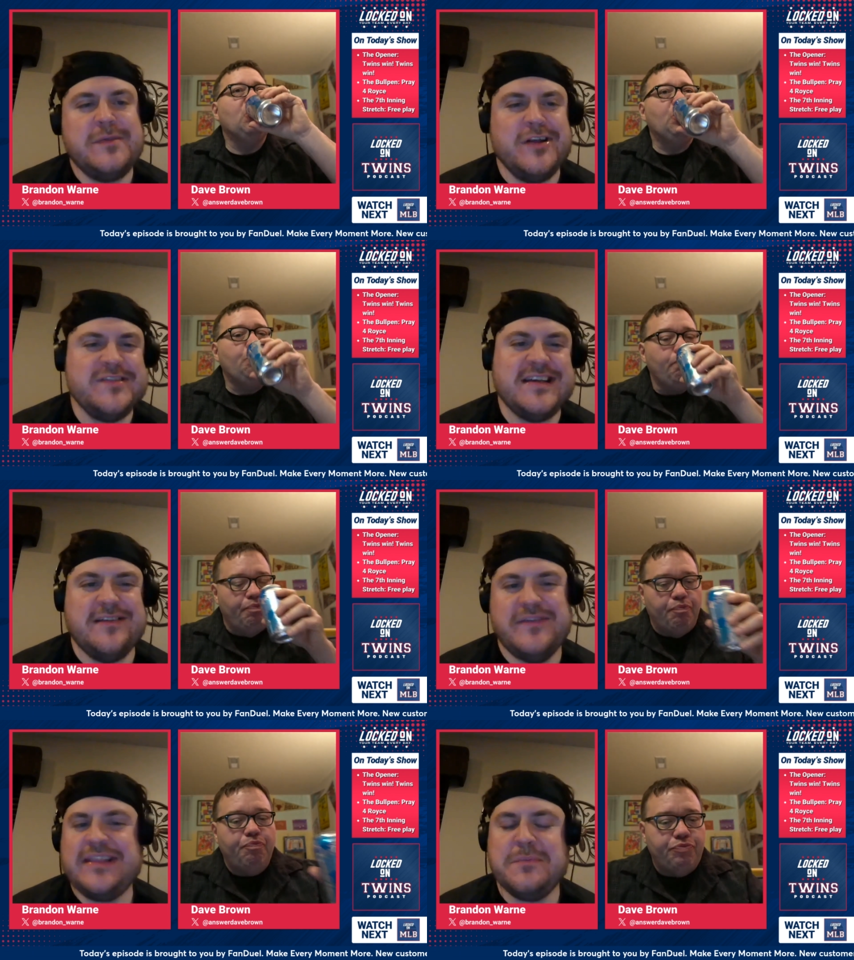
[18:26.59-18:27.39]
Speaker 1: I mean,
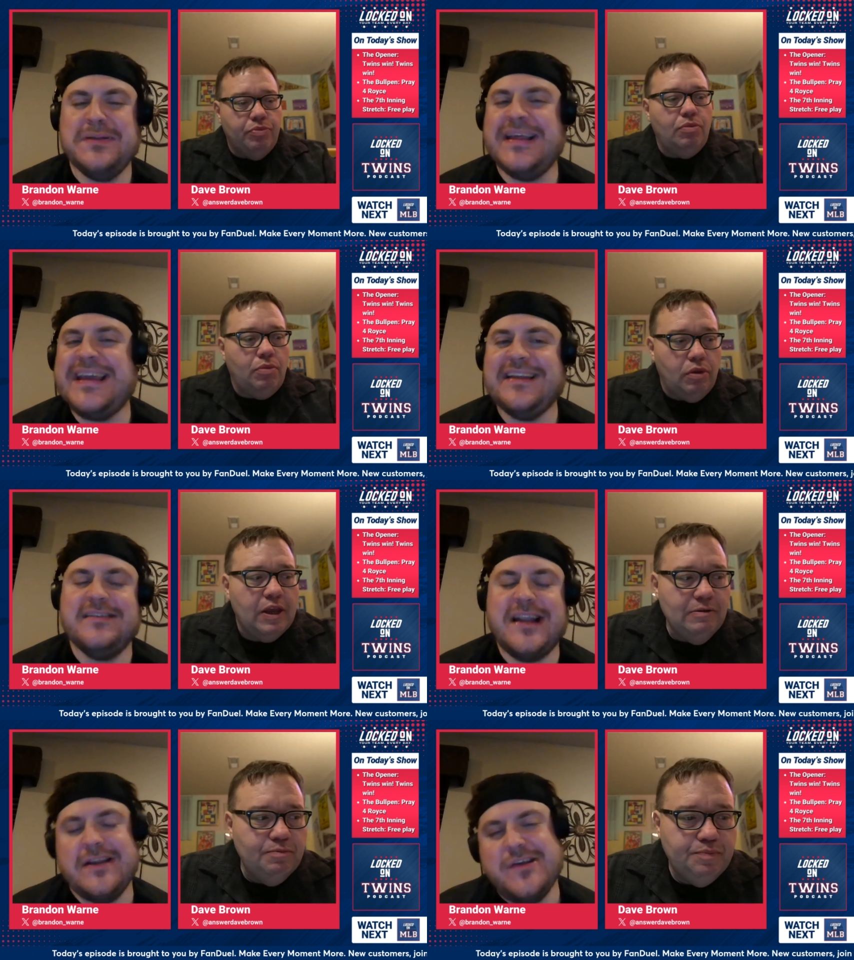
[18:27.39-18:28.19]
outside of at the
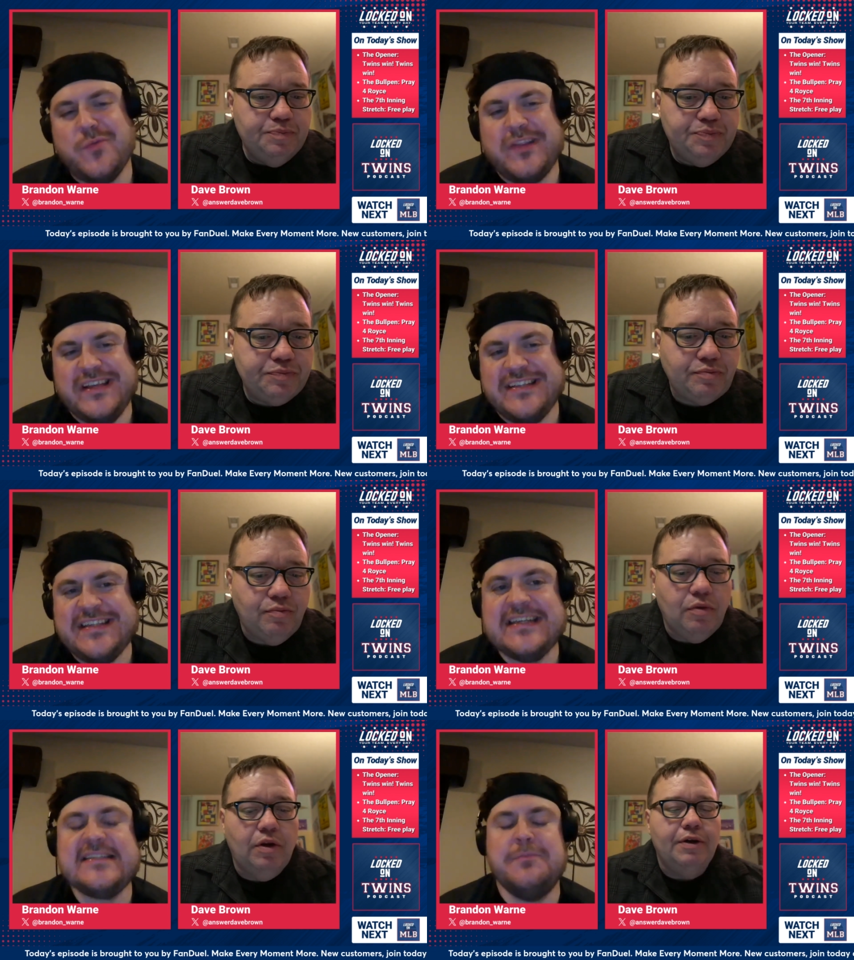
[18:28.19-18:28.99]
plate, not, don't really
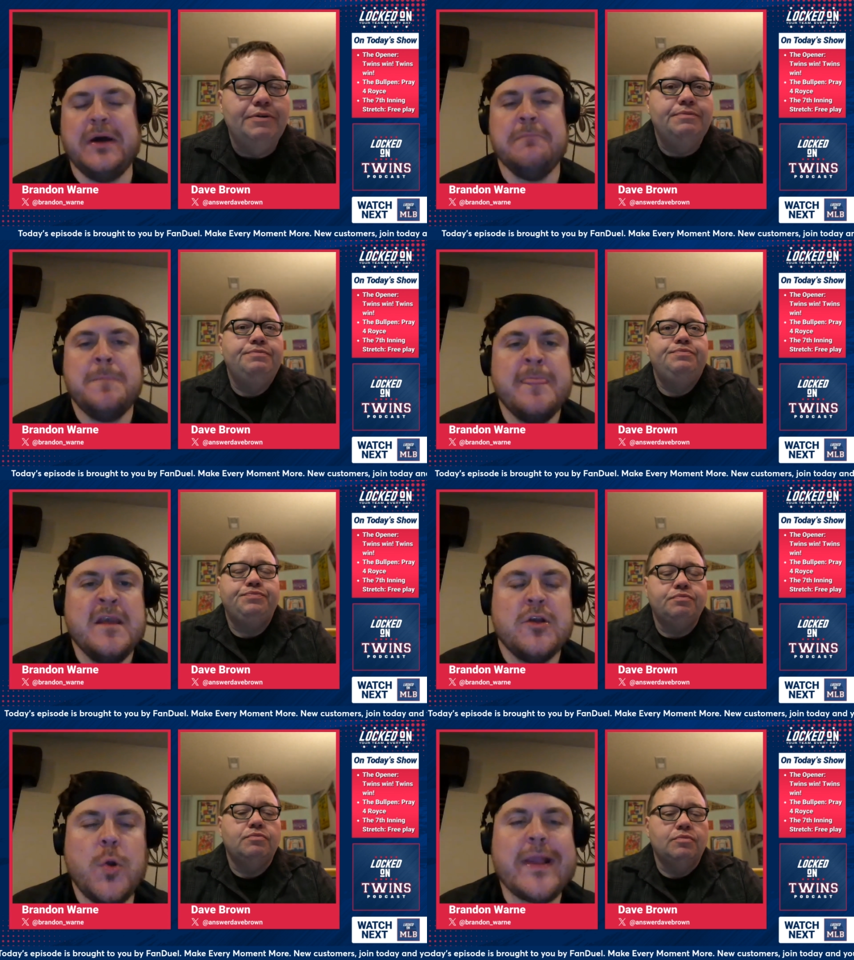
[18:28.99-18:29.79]
exist. But
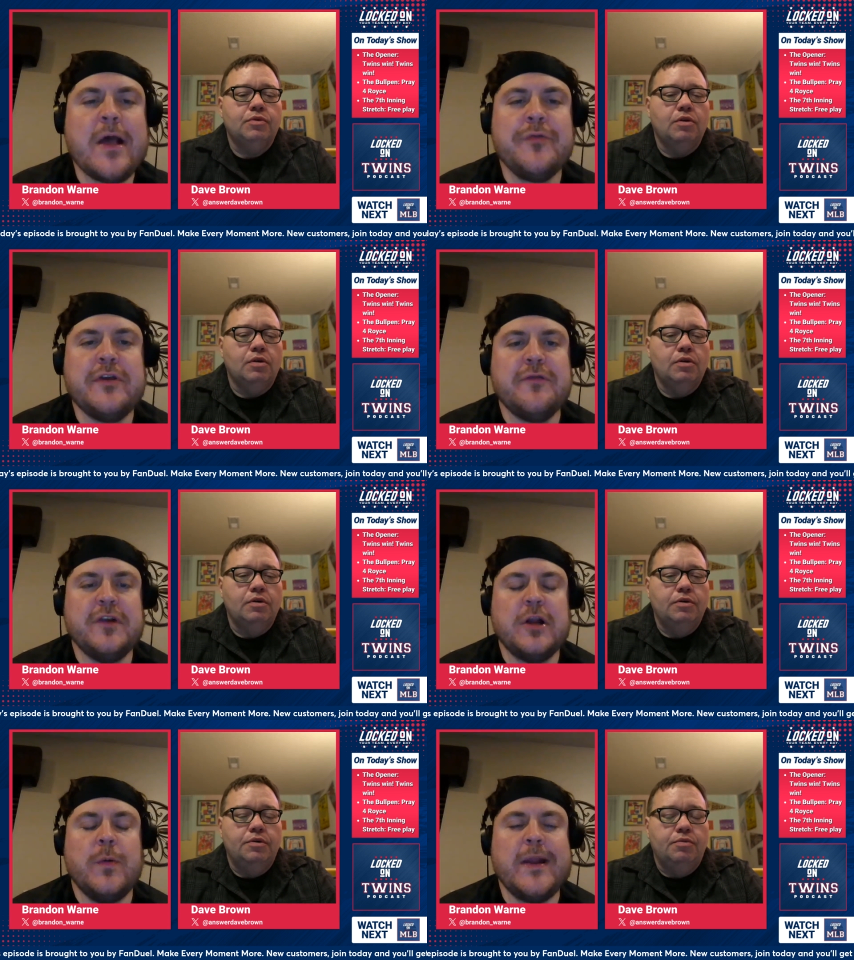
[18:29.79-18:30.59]
going out there
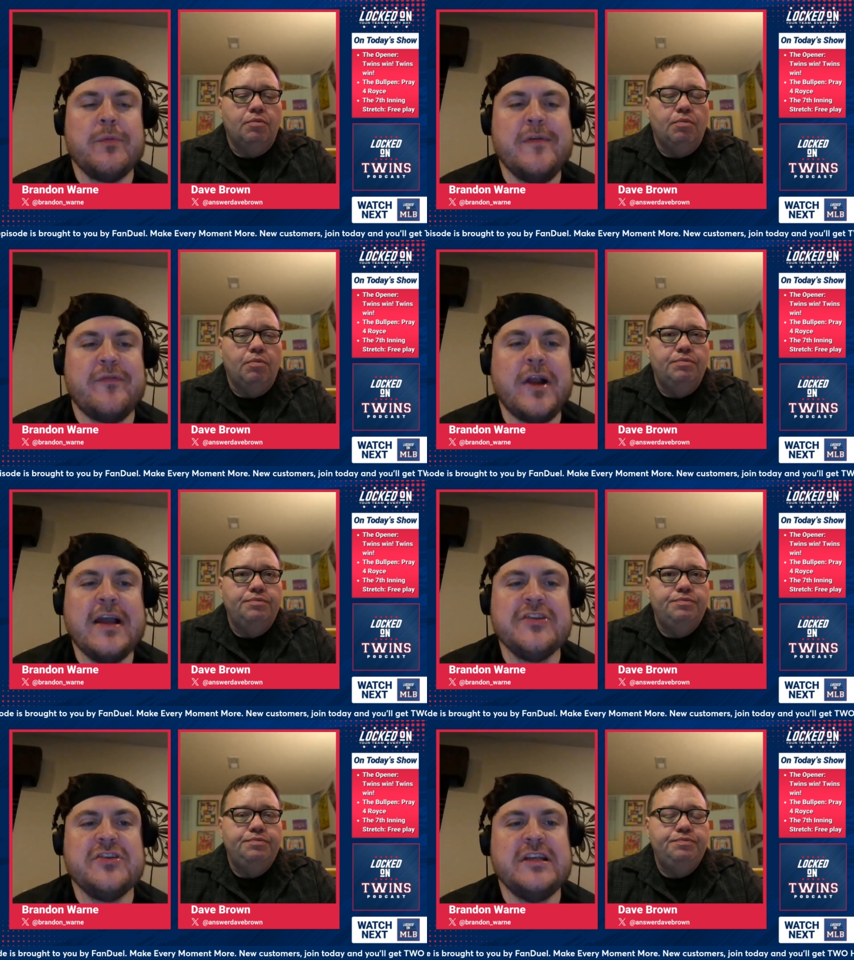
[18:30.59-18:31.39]
for a quick
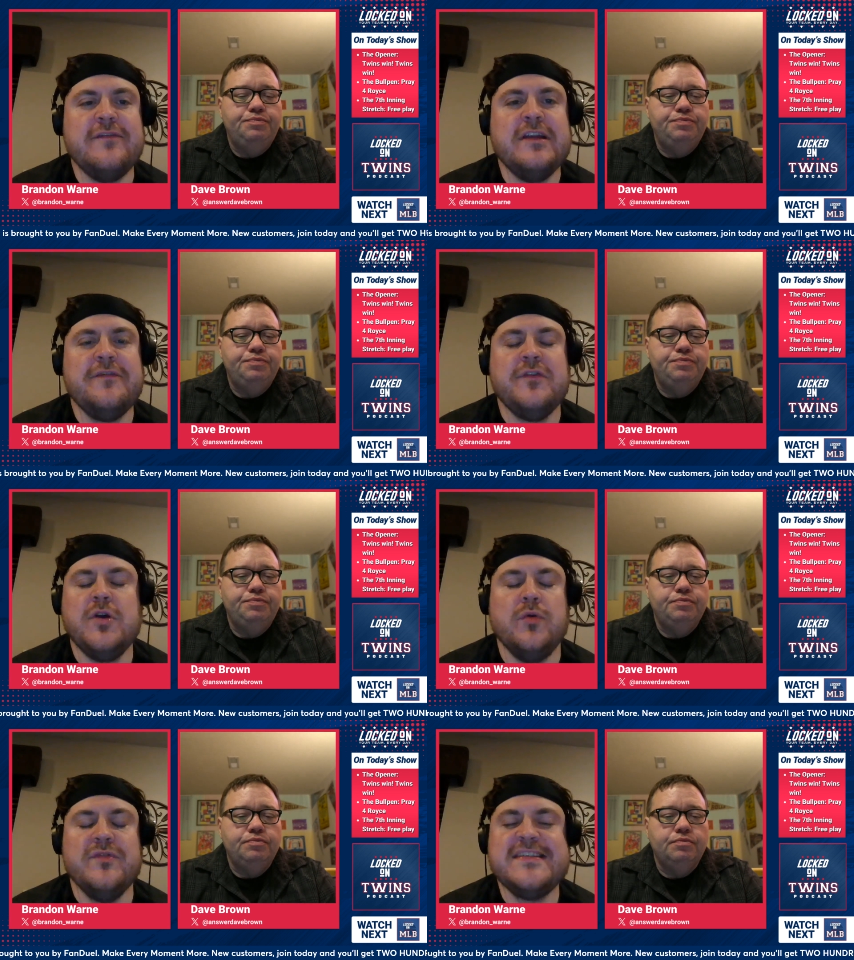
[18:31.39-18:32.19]
refresh, even if
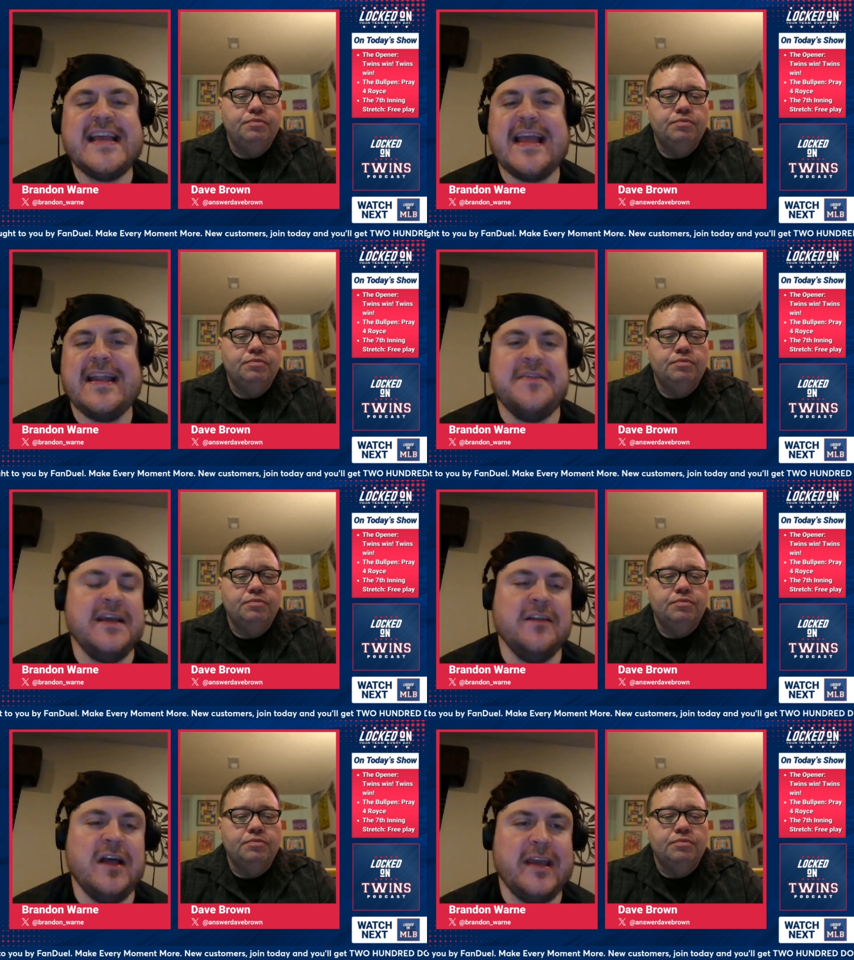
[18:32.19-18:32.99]
you don't say
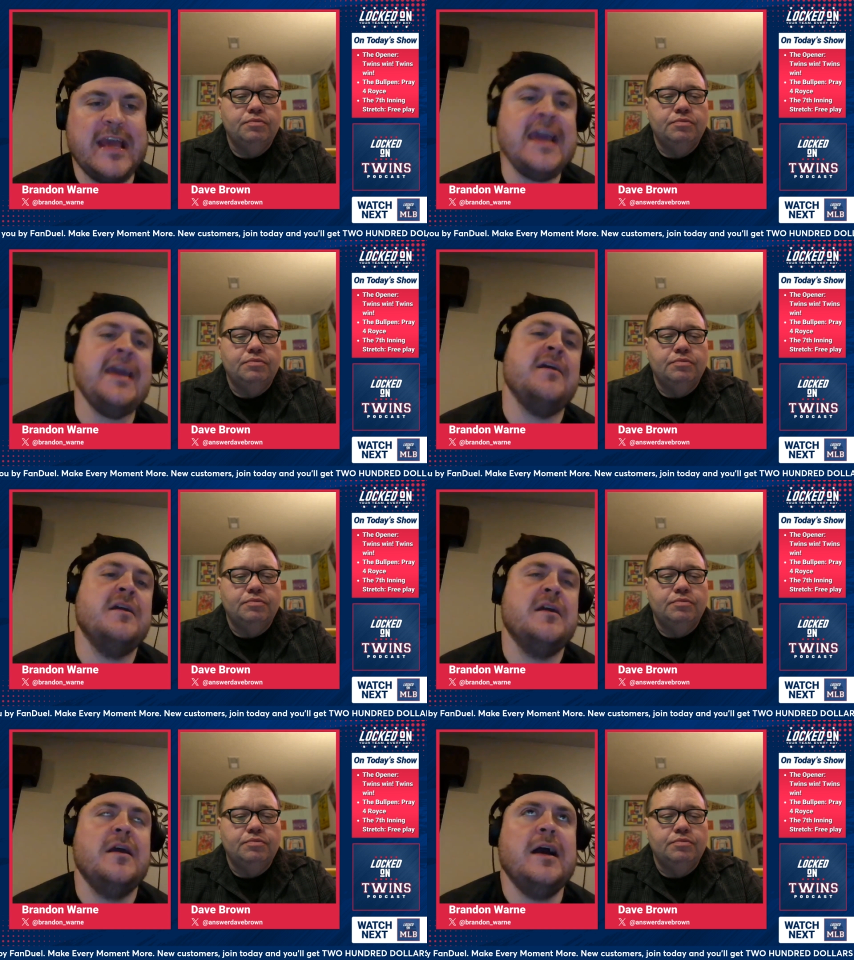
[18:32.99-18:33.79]
anything like, "Hey,
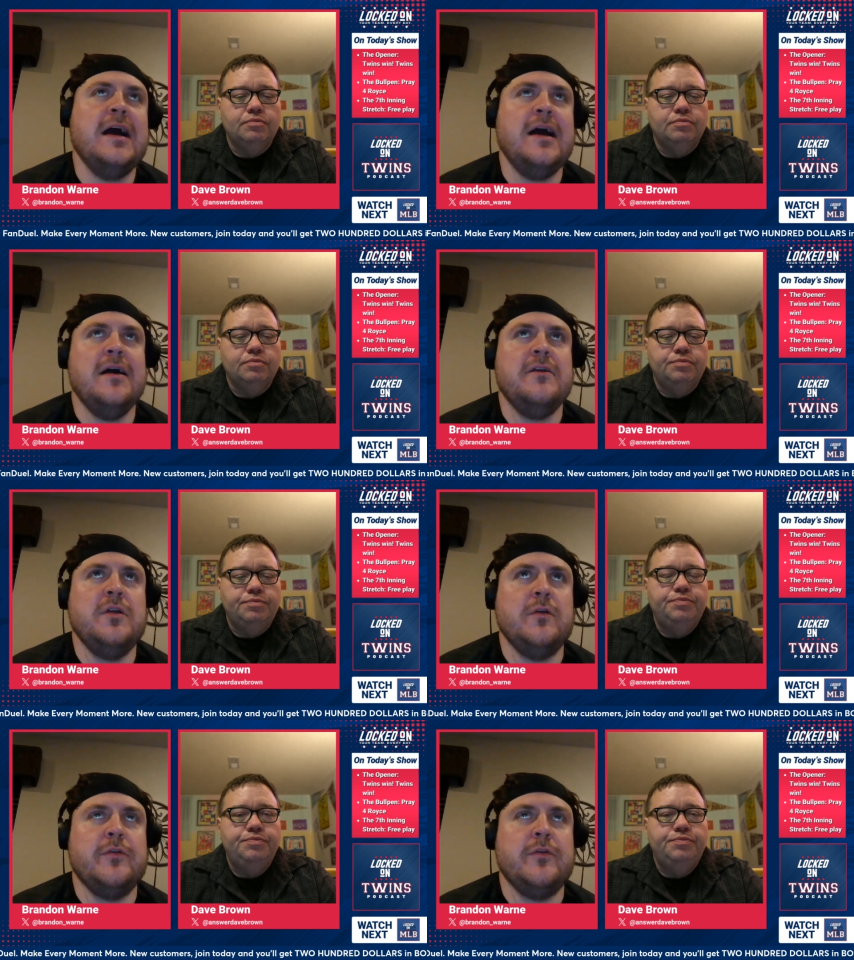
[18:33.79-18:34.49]
uh, you know,